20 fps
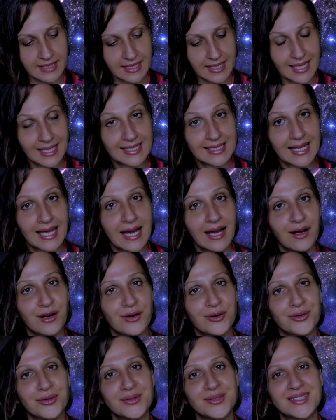and
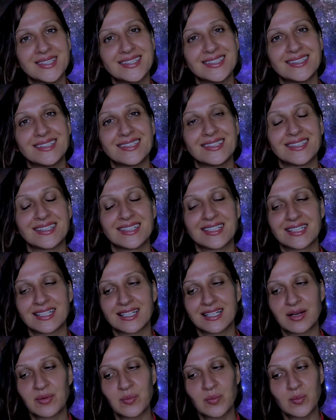now
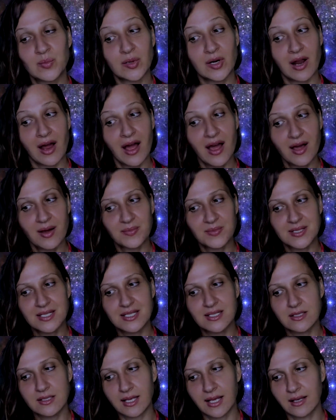
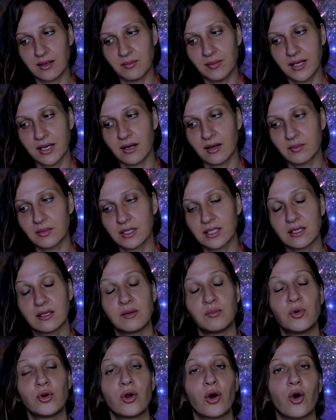perhaps can become a little
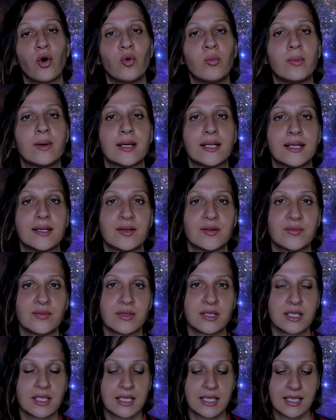more open,
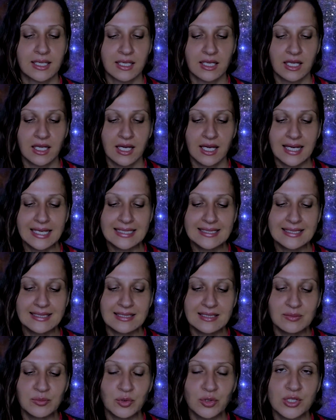a
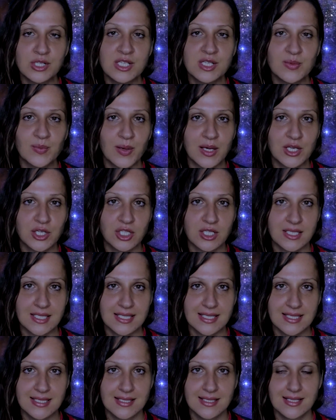little more
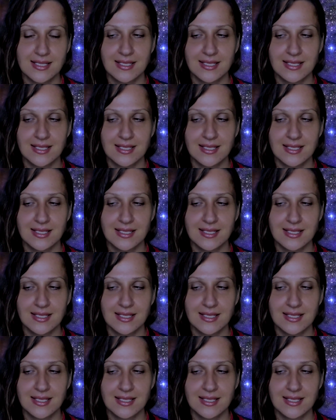spacious